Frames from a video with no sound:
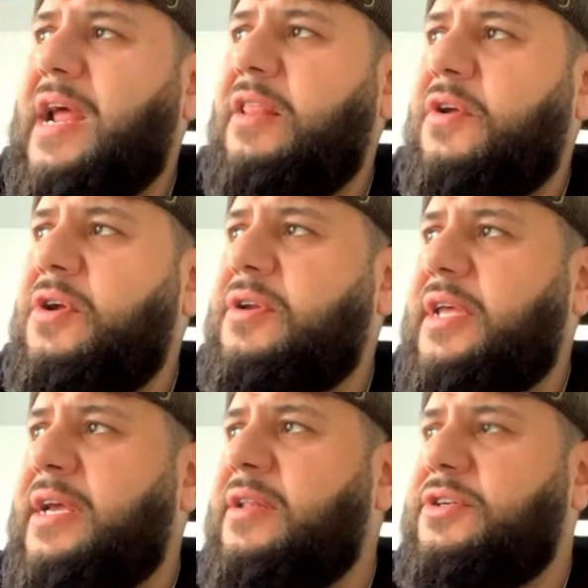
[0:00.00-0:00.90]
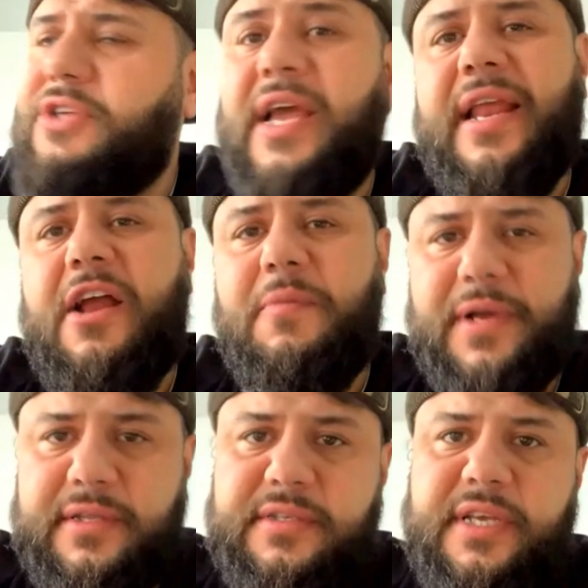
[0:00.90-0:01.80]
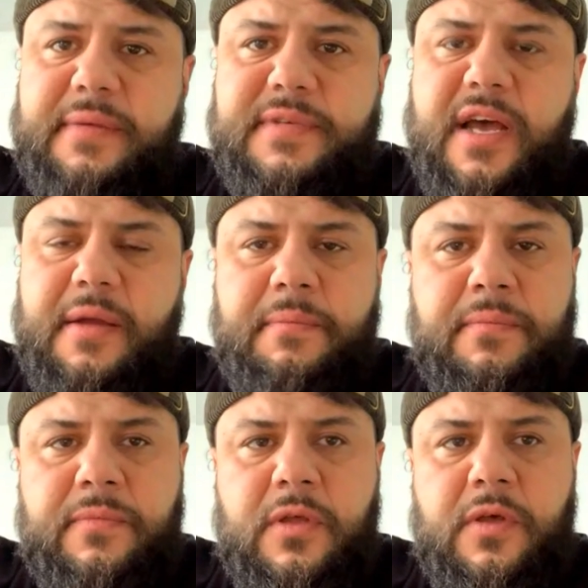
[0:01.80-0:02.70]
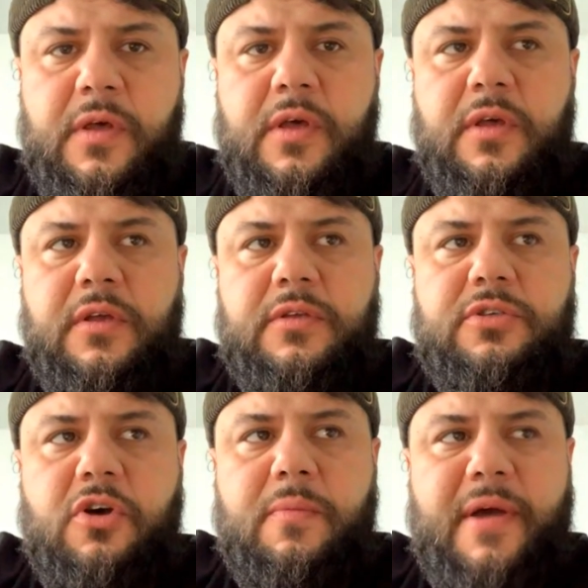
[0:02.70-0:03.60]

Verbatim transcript: but I learned English and Arabic at the same time. So